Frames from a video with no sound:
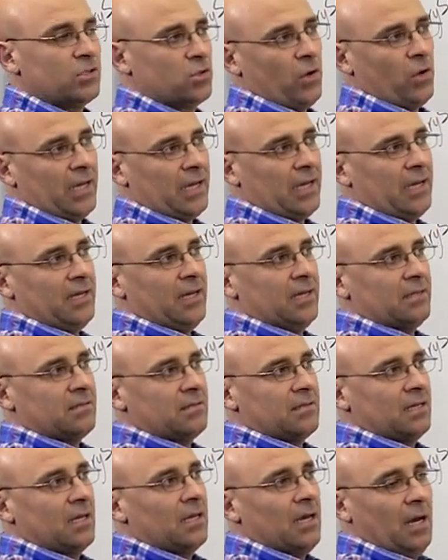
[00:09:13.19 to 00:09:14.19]
So I'm
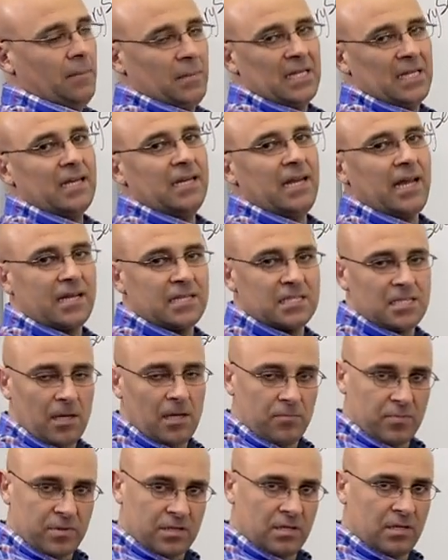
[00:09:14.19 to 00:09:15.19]
not going to
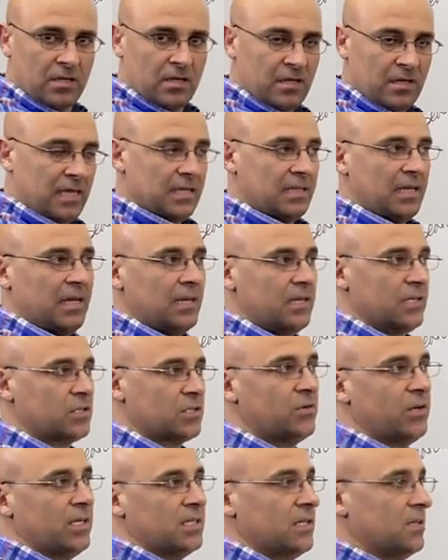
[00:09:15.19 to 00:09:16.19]
accept that L is
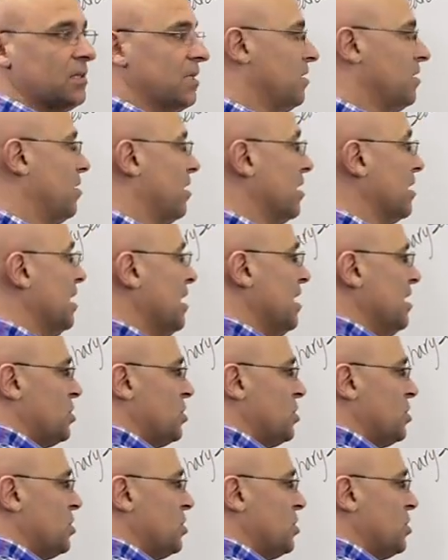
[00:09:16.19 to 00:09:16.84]
greater than R.